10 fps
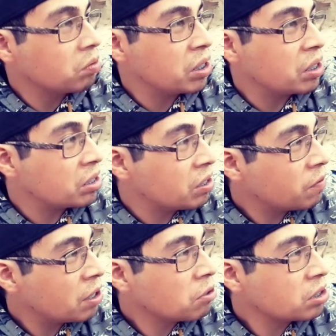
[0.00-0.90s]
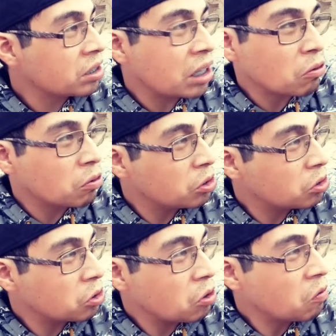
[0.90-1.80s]
Because if I wasn't, I would
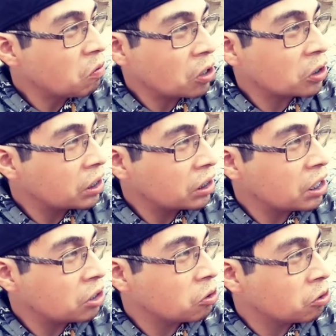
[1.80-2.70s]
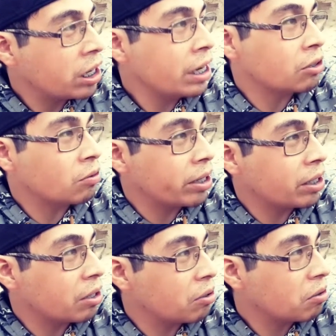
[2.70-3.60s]
so fucking kick your ass right
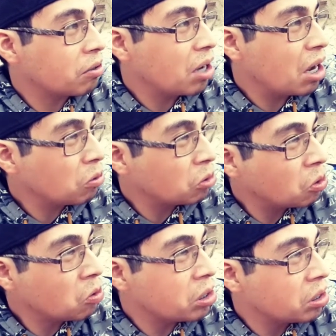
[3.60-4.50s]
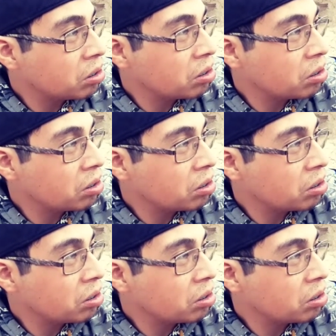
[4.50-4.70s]
now. I would do it.